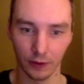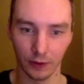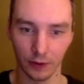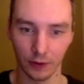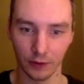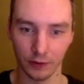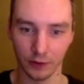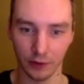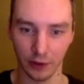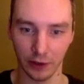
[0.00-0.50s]

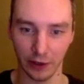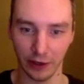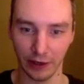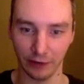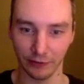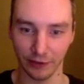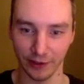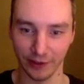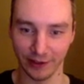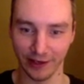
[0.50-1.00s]
So now I have
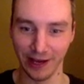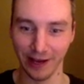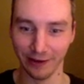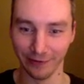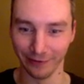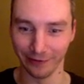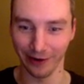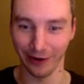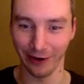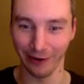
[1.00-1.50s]
this
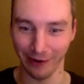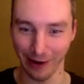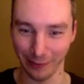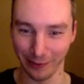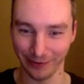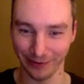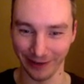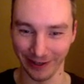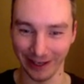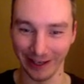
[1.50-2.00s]
very rapid
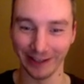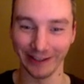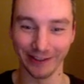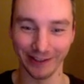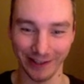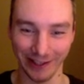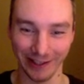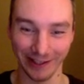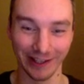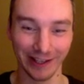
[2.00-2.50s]
fire, and you
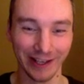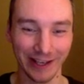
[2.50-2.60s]
see